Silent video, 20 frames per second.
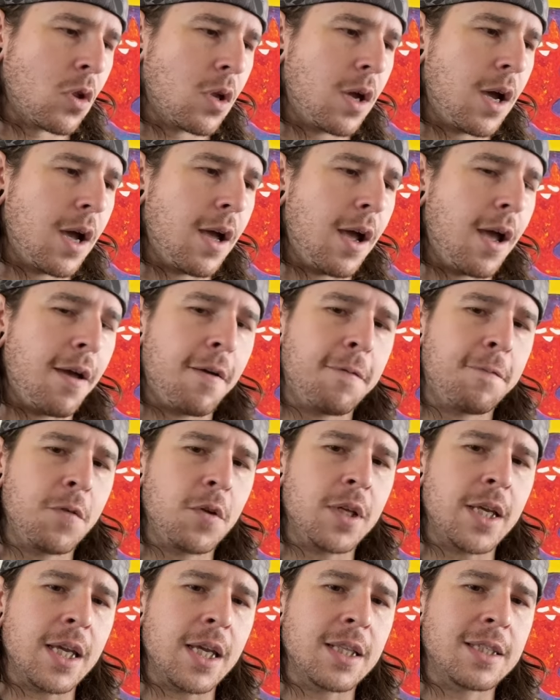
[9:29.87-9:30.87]
I
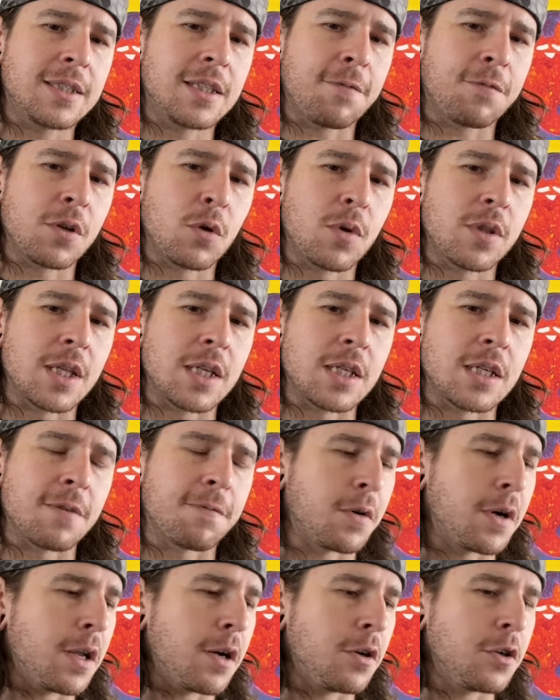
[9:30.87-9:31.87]
feel like it's definitely with a
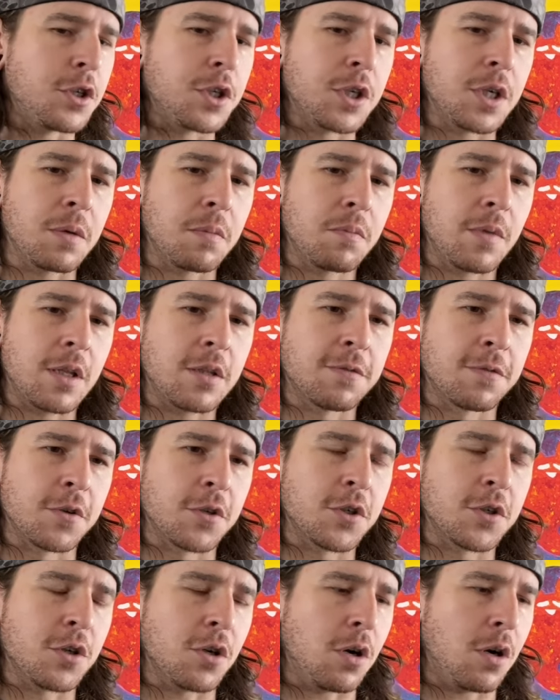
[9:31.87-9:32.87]
different energy. That's for
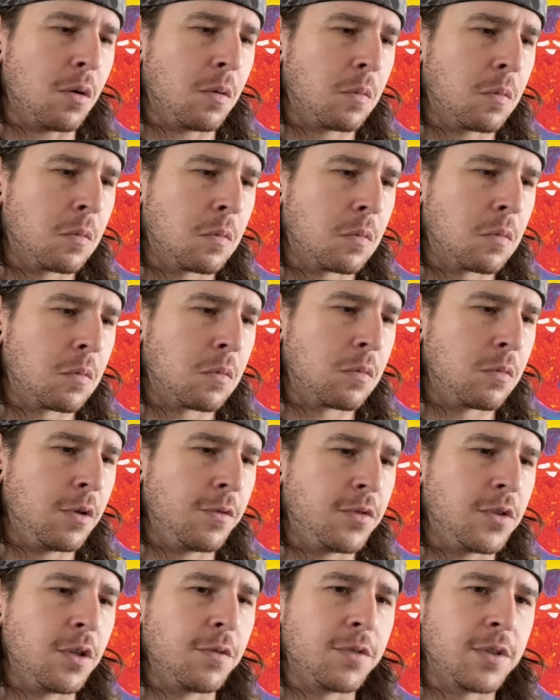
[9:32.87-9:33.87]
sure.
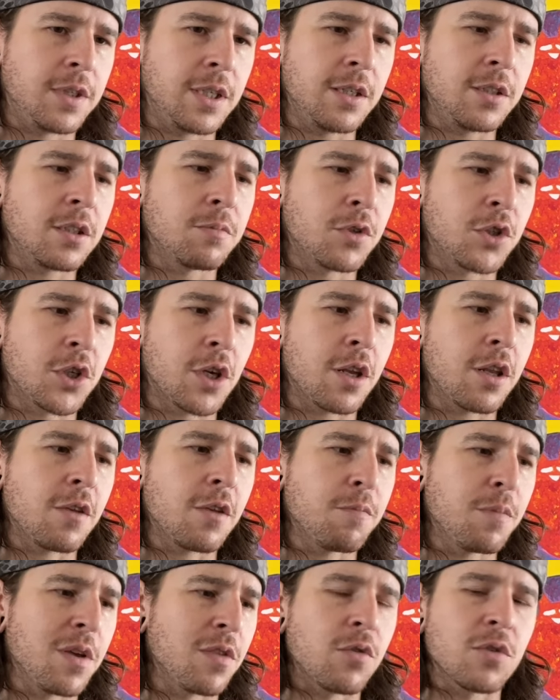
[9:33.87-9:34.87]
You've seen some shit.
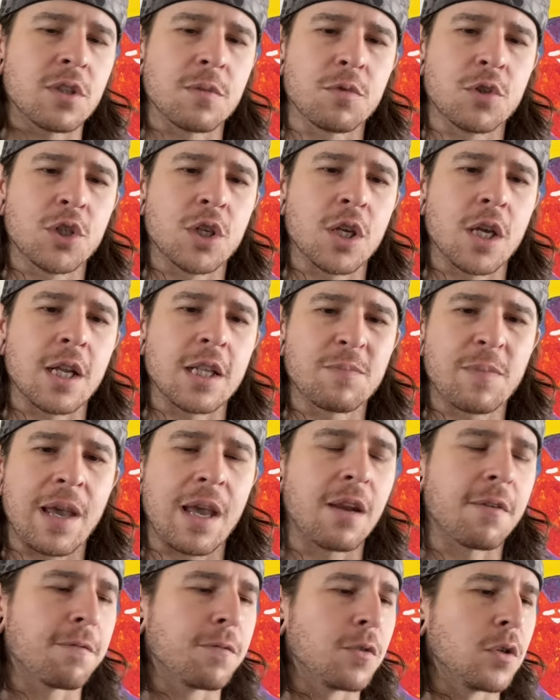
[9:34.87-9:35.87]
You've been through some shit. It's
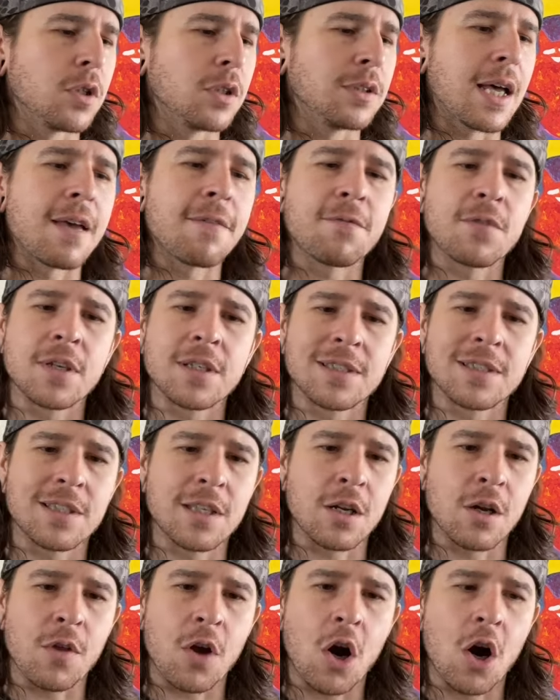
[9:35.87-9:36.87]
painful. Life is,
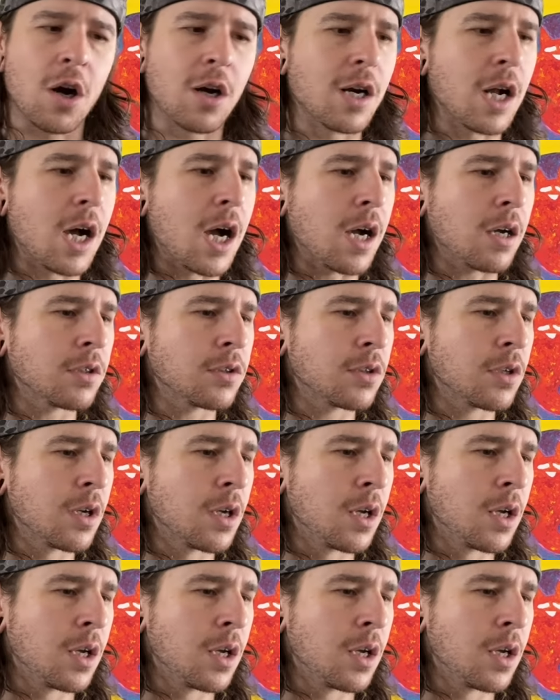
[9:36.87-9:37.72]
the hard knocks.